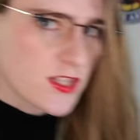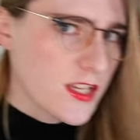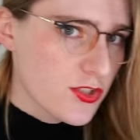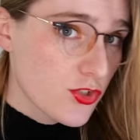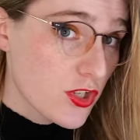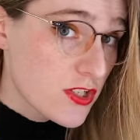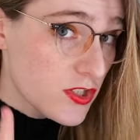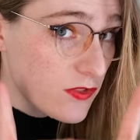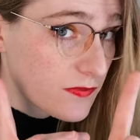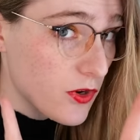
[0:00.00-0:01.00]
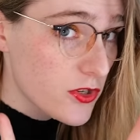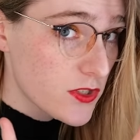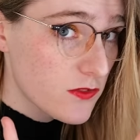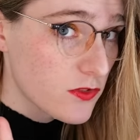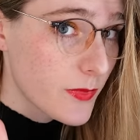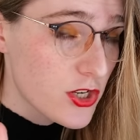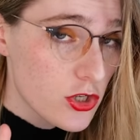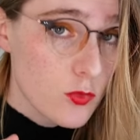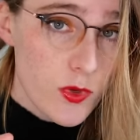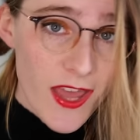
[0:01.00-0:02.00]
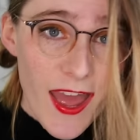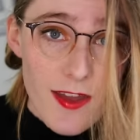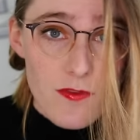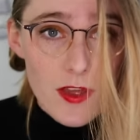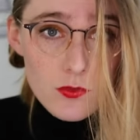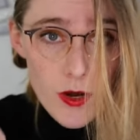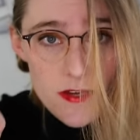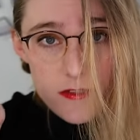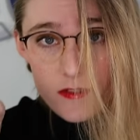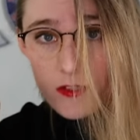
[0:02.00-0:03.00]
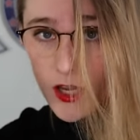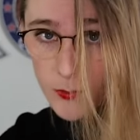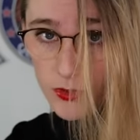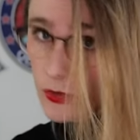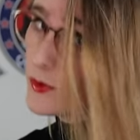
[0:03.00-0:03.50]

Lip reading: This is the first information we have that raises a couple of